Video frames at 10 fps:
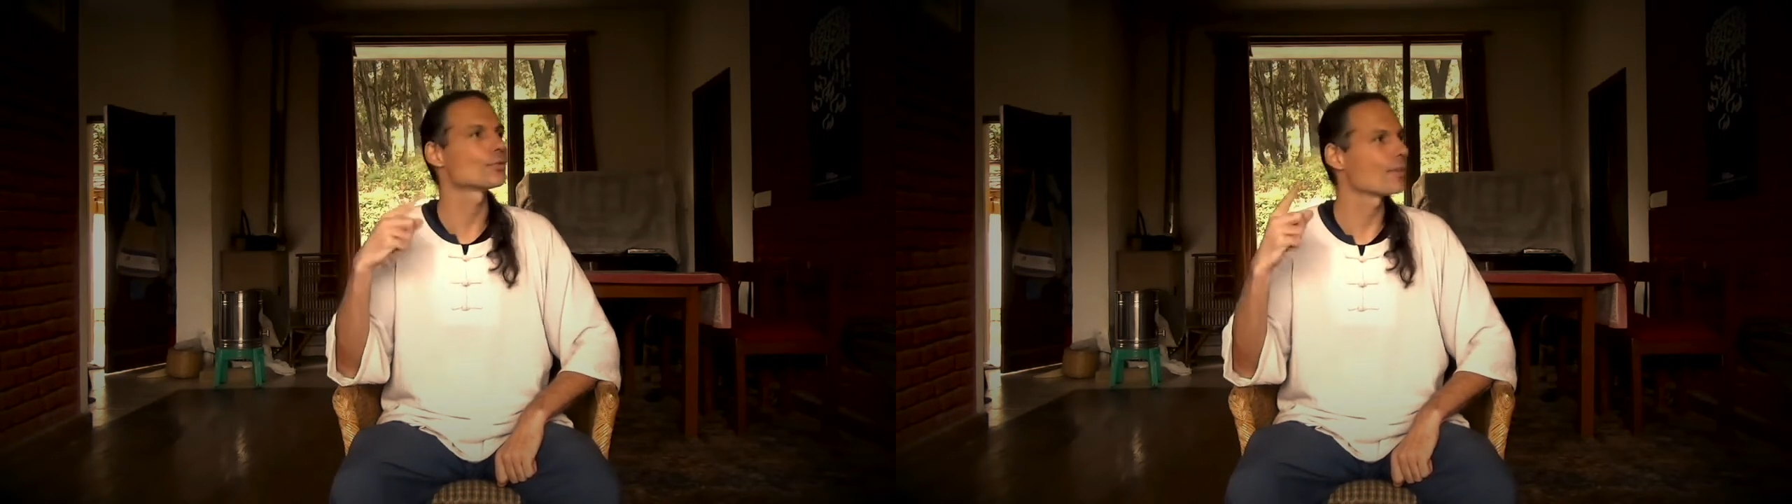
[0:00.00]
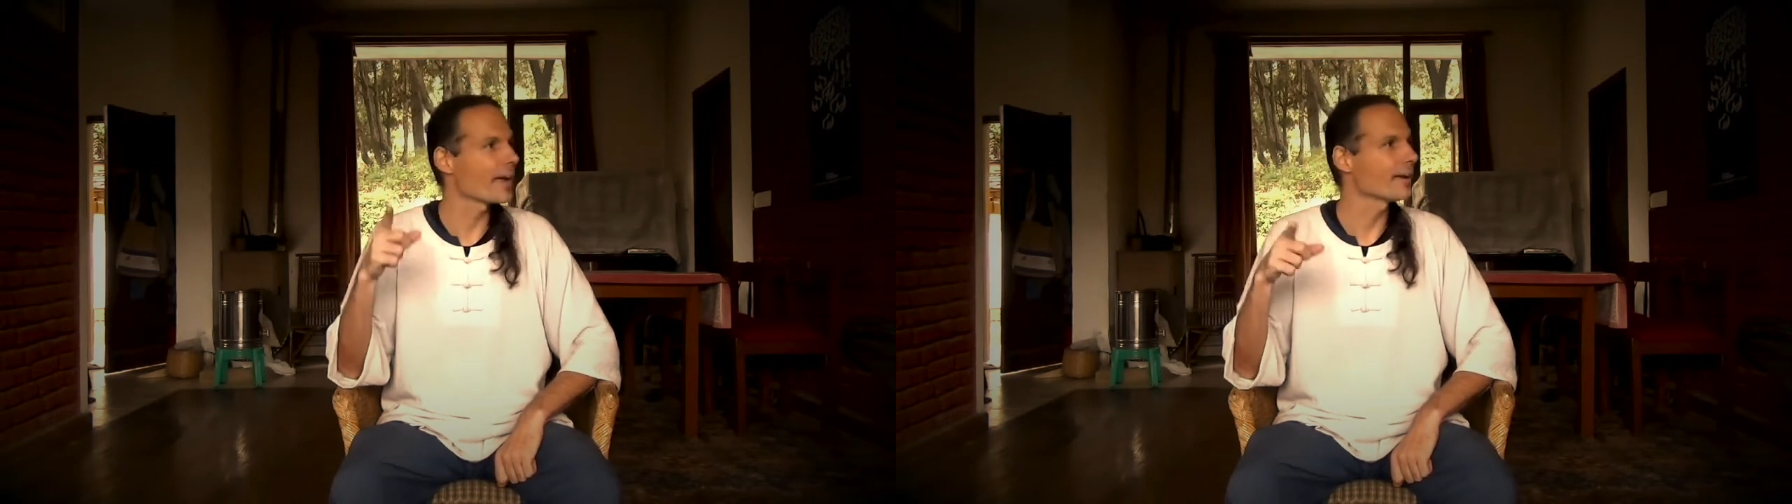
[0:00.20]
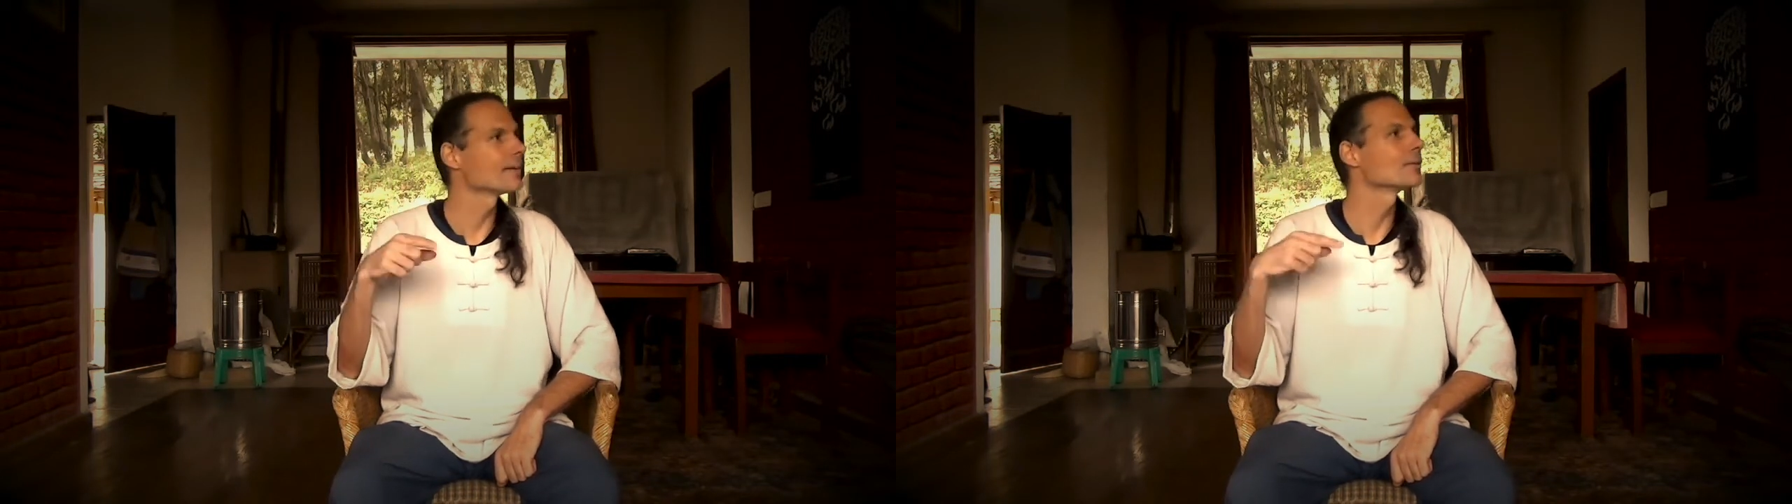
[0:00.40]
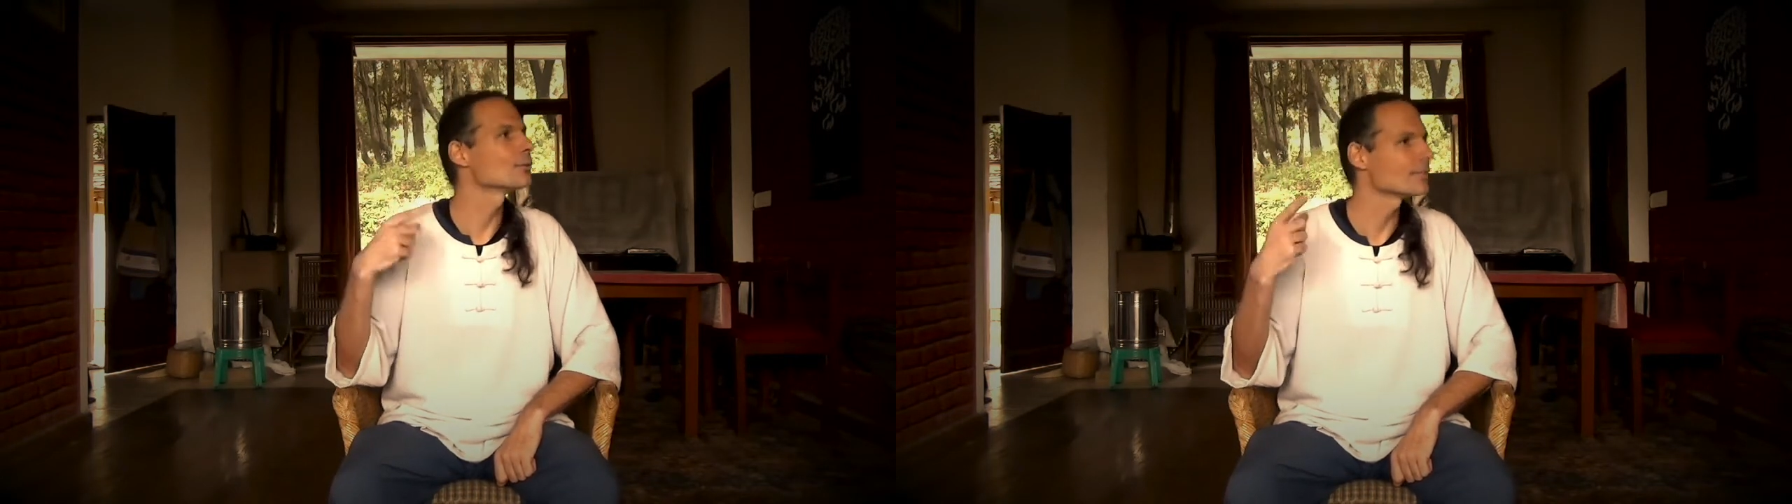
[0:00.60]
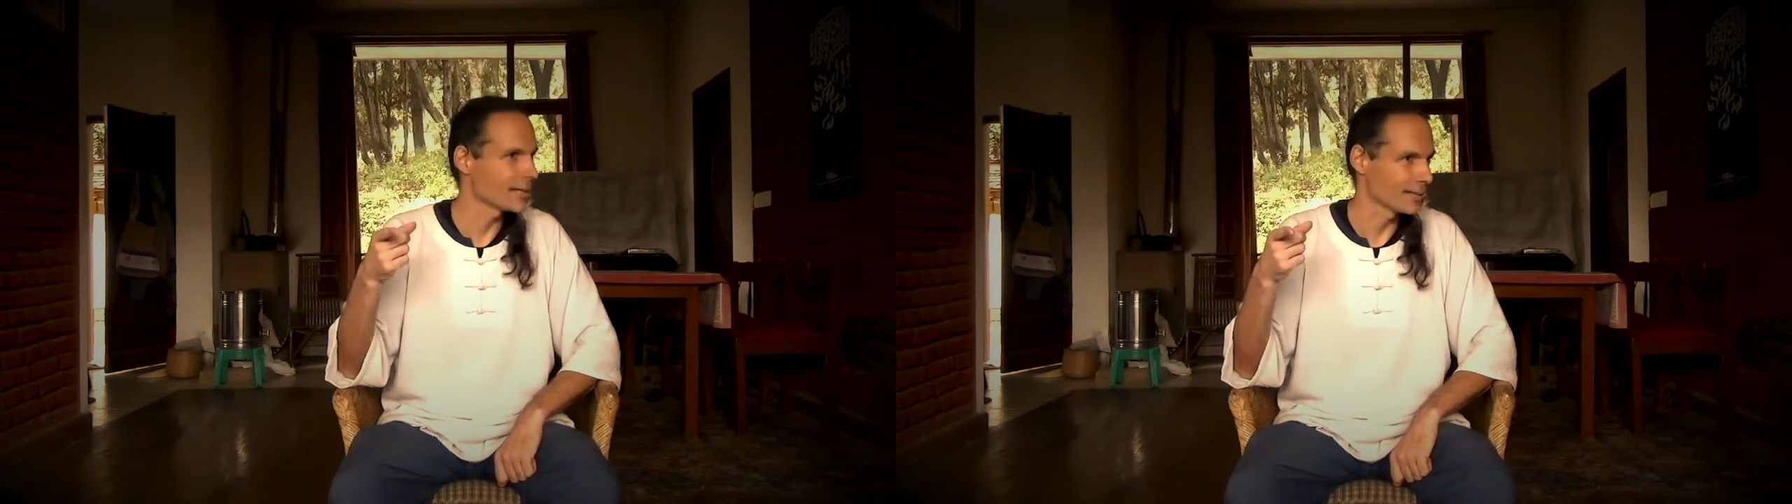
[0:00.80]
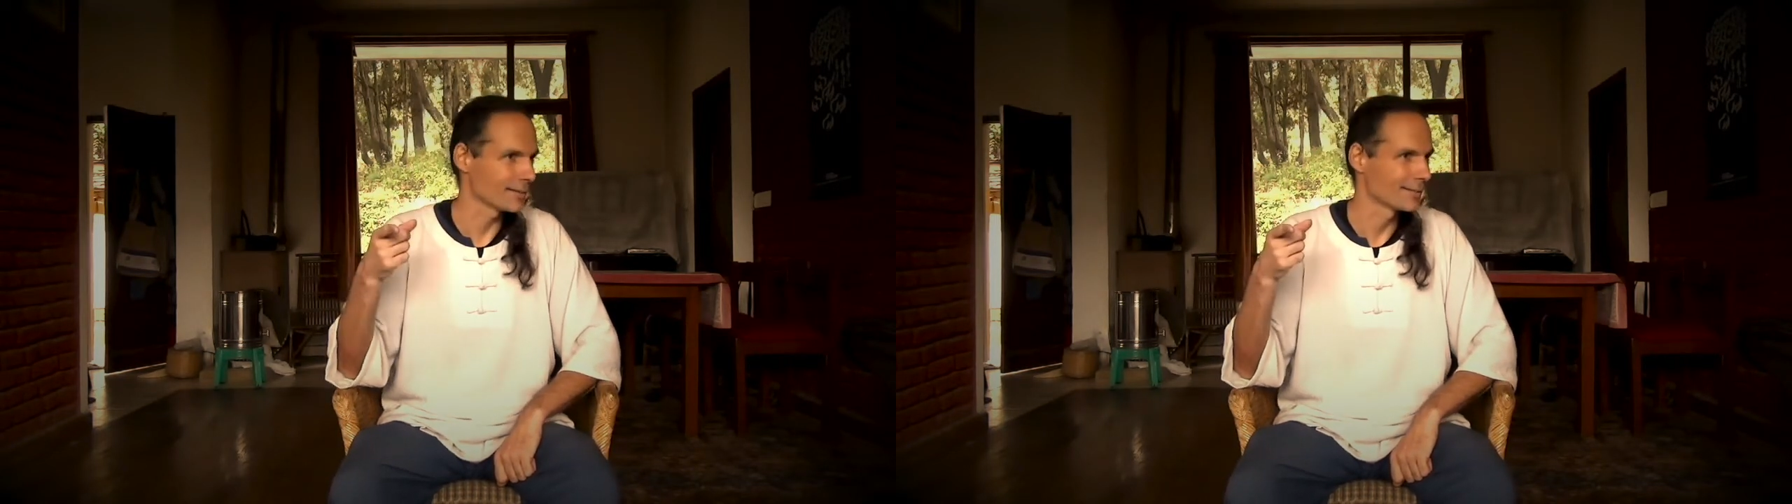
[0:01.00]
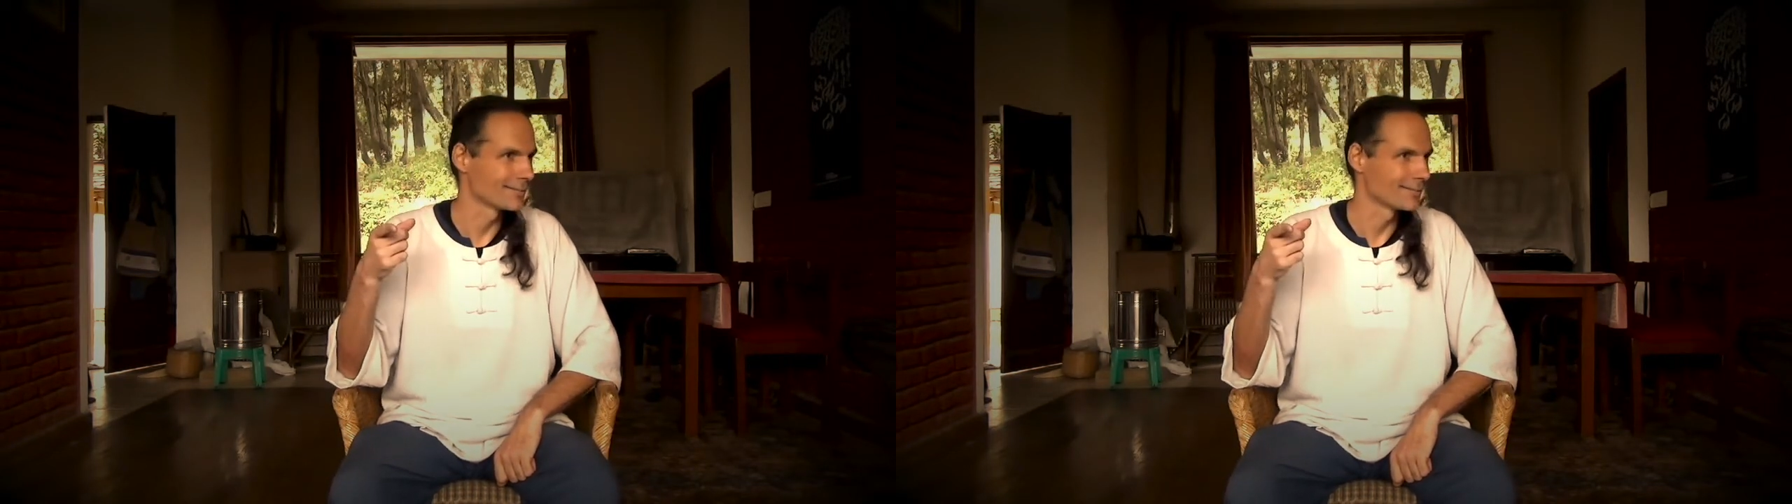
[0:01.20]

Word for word: try to say it.